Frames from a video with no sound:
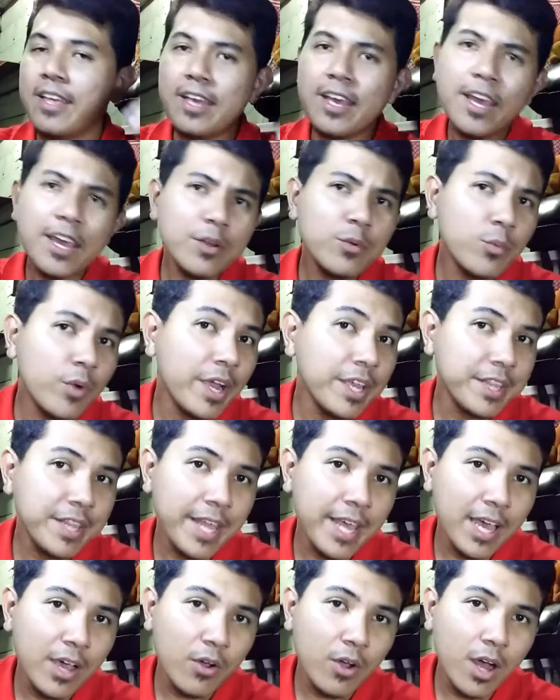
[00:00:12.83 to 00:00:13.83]
And right
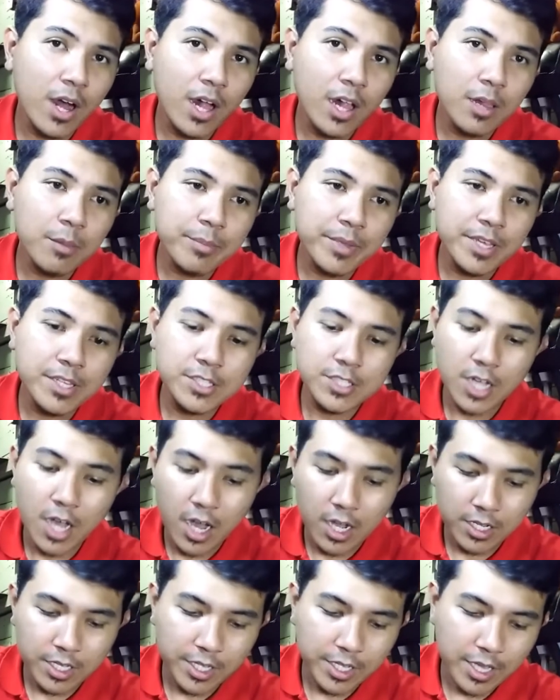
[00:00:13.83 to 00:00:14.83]
now, I'll be
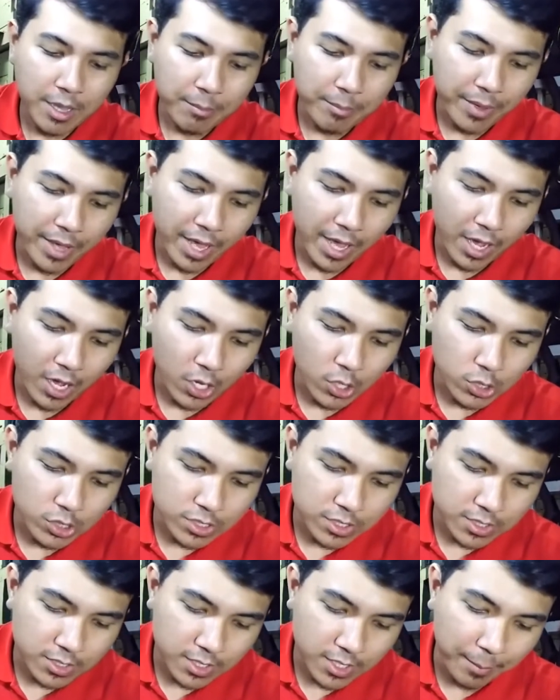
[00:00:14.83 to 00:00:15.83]
talking
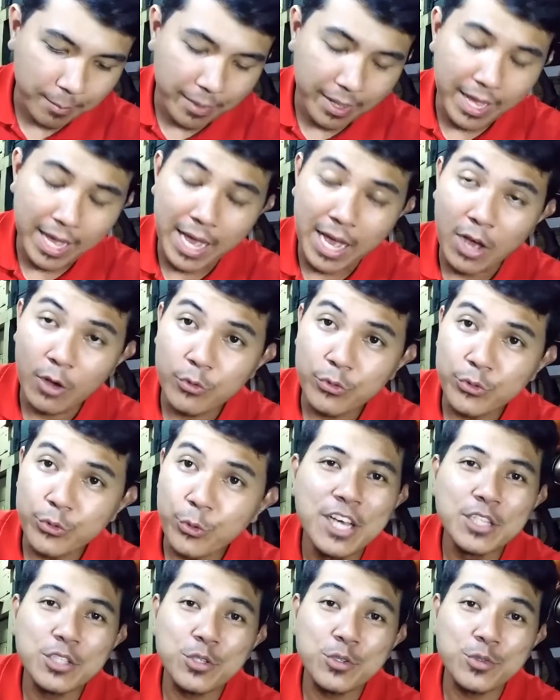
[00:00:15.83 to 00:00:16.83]
about how
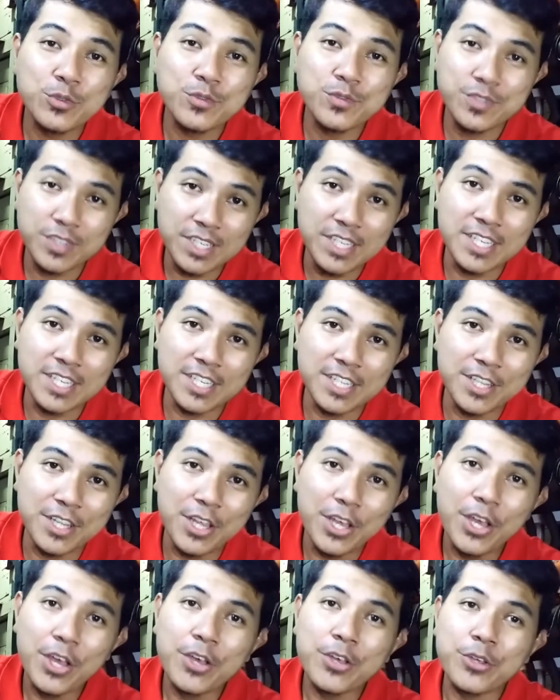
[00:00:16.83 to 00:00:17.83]
to feed
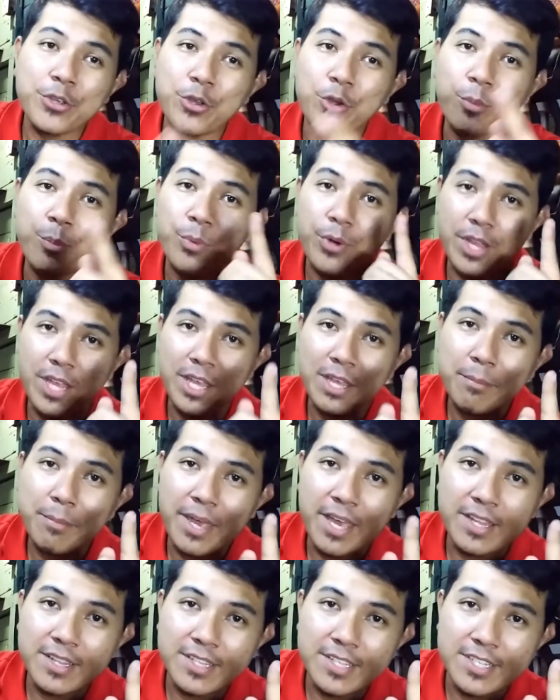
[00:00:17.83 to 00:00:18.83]
your praying
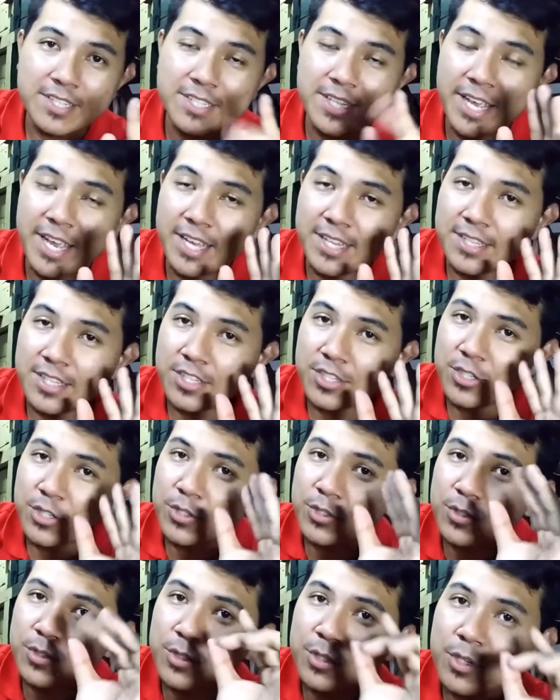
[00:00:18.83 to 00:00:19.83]
mantis, and this
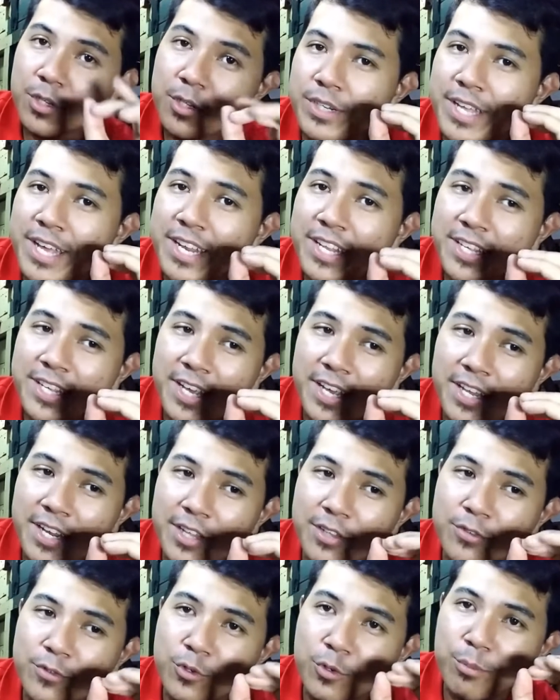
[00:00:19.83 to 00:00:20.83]
is
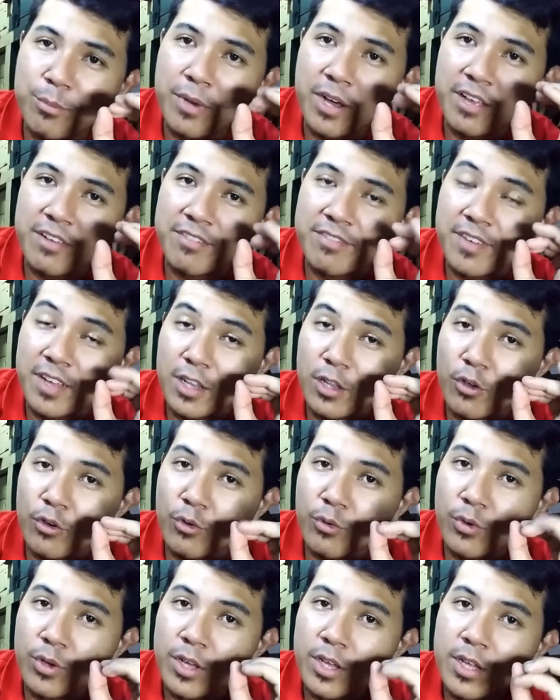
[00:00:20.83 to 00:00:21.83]
dedicated to my
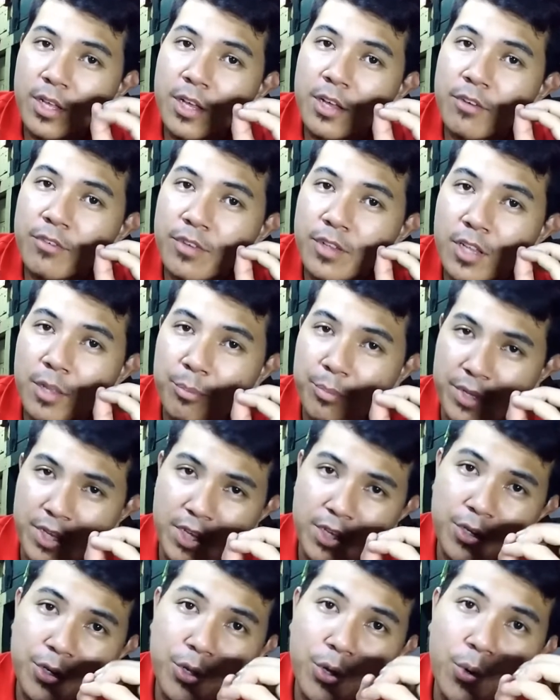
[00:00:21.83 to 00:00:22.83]
fellow
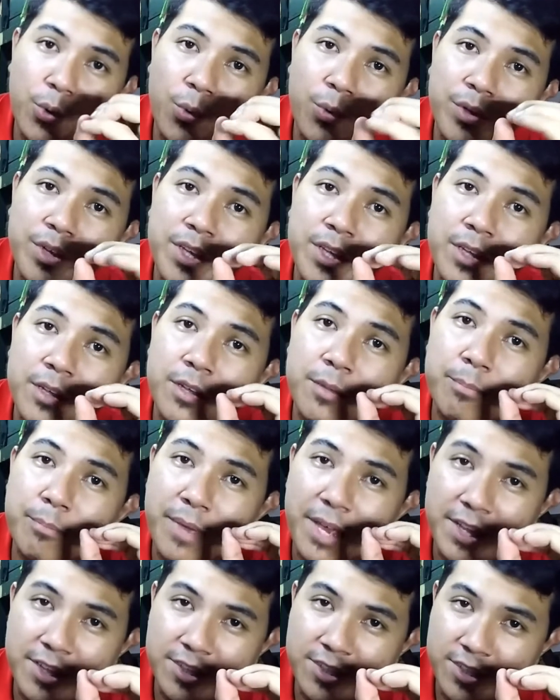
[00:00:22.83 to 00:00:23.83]
Filipino
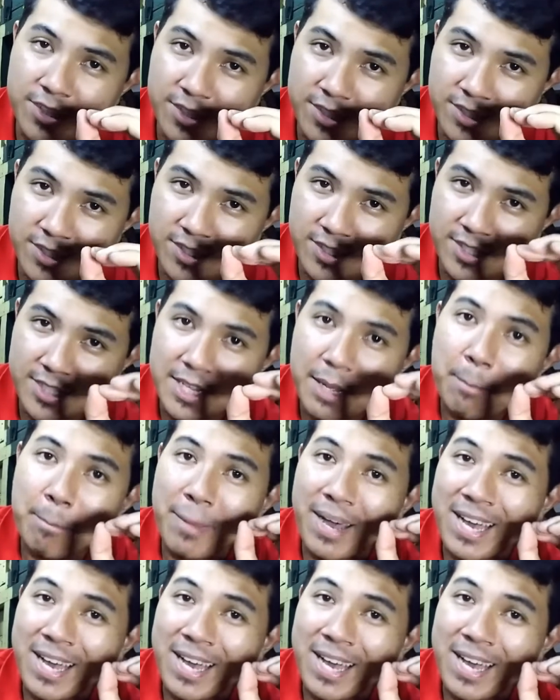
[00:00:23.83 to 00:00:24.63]
mantis